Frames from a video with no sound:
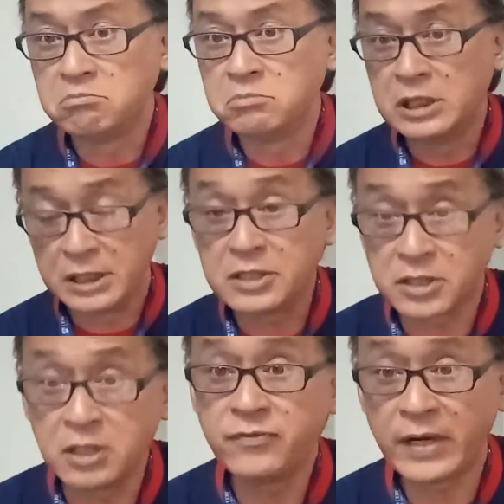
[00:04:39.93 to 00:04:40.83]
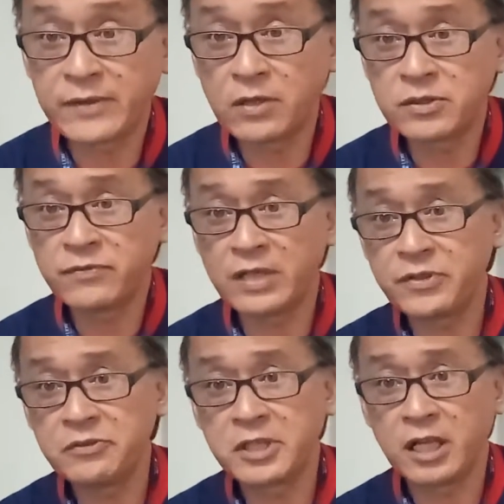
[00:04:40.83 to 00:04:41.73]
Is it still
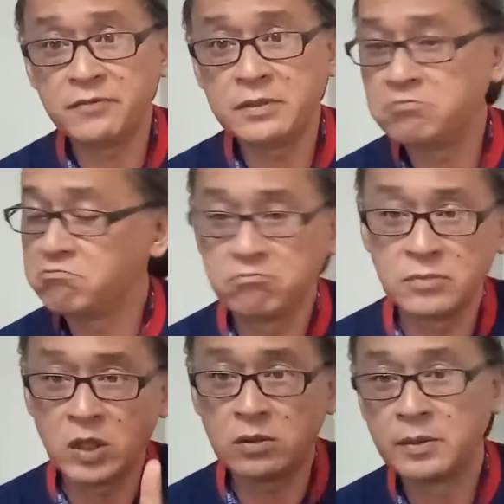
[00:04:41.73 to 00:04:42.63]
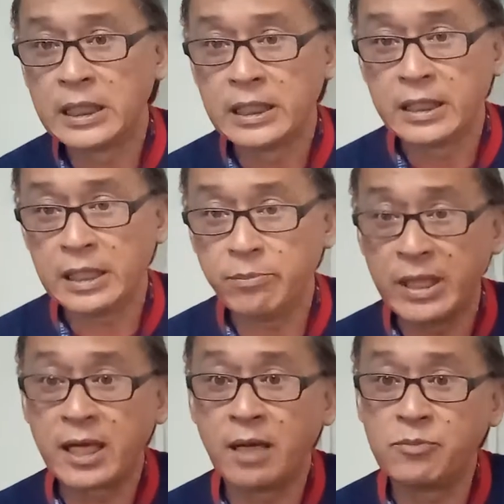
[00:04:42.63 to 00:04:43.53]
5,500 Kelvin? No. It
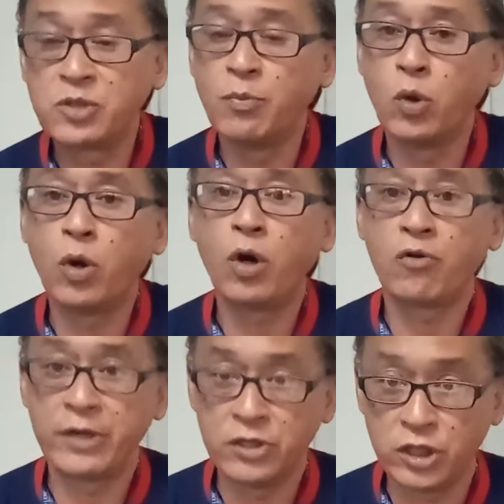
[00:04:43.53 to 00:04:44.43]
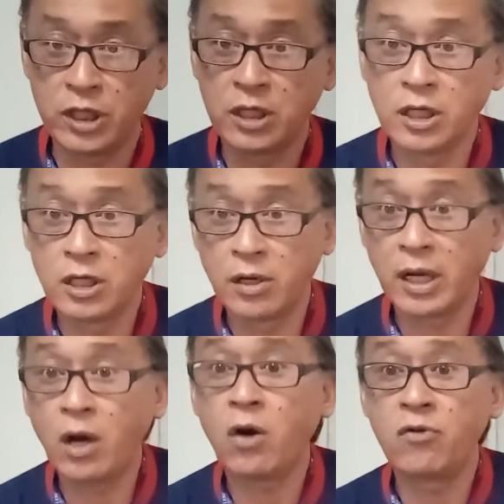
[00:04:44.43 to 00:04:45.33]
becomes more orangey, right?
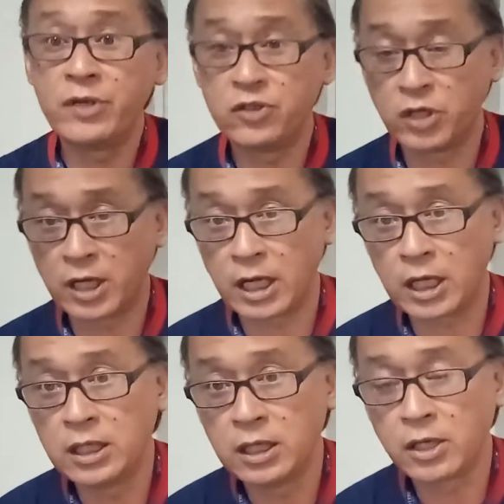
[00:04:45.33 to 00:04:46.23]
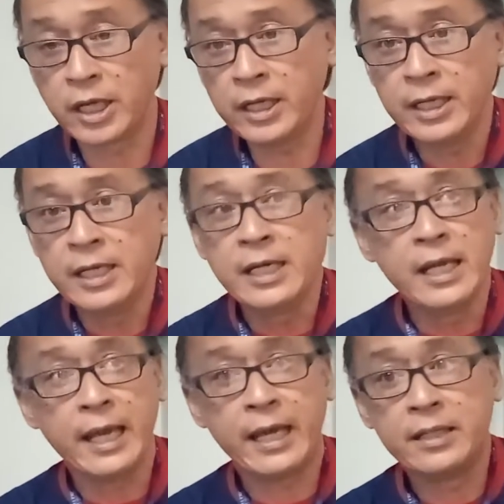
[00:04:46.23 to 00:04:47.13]
Orange in color. Okay?
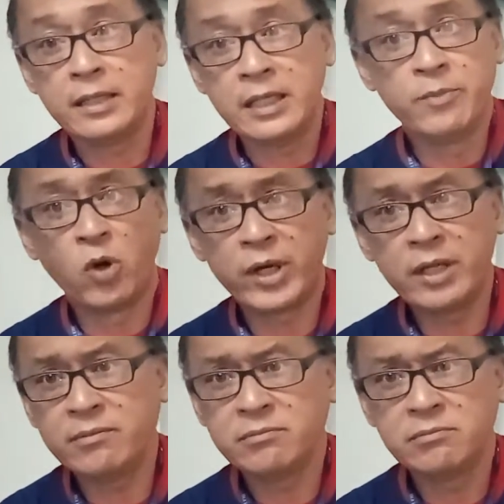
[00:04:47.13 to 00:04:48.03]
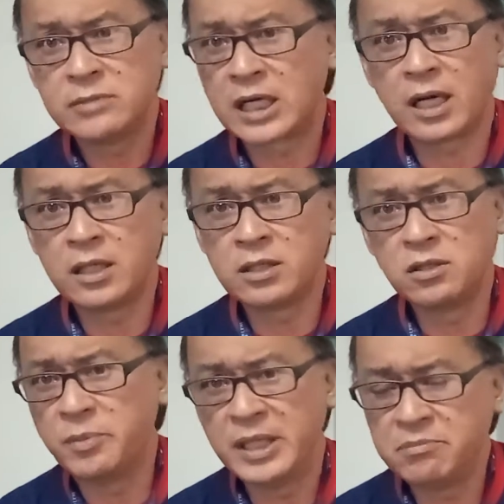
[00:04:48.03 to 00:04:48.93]
And in the morning, the color could
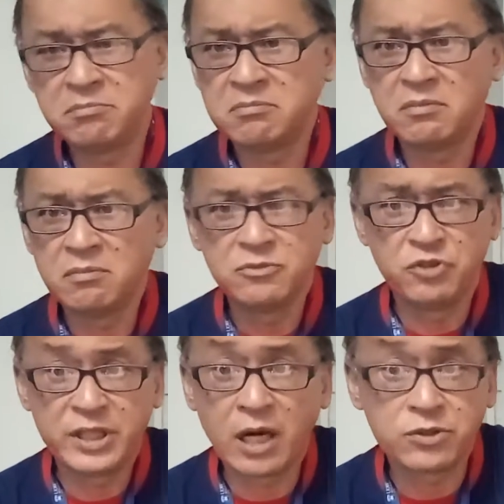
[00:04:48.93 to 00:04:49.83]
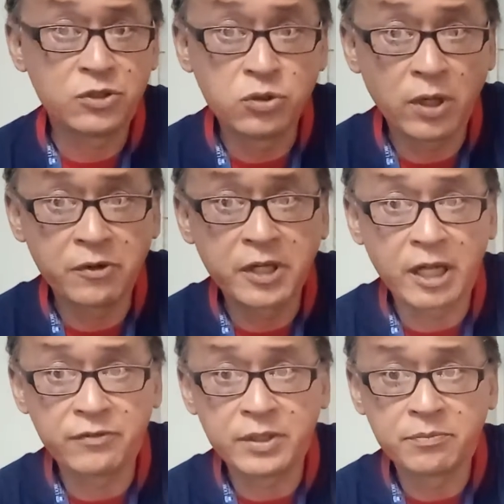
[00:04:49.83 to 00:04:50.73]
be 3,200
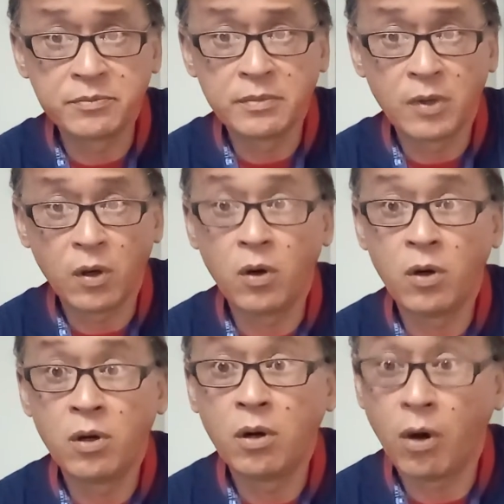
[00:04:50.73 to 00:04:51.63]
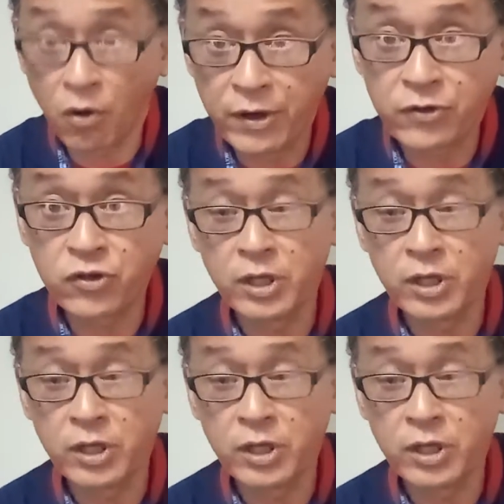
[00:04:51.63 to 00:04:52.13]
Kelvin or orange.